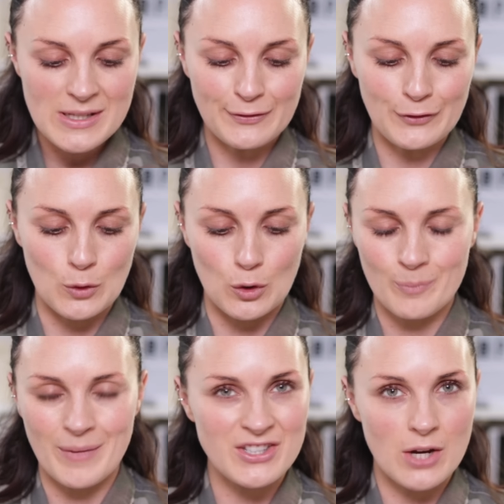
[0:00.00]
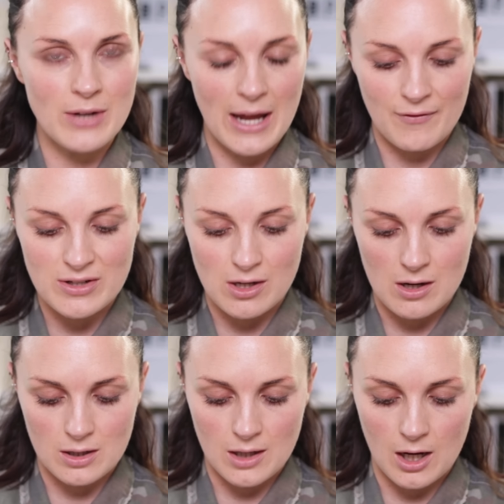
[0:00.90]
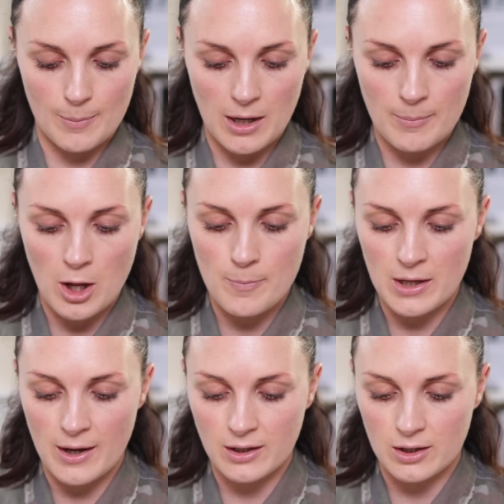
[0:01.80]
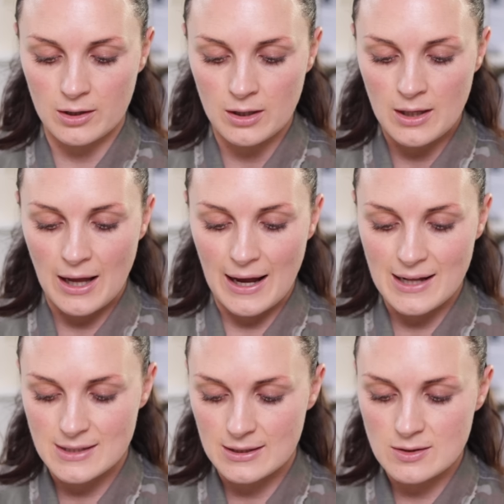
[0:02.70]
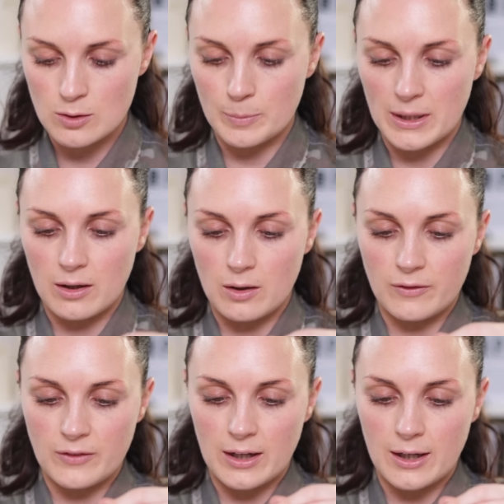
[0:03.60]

is 4. I don't have a darker colour, but I'm hoping I can add a little bit of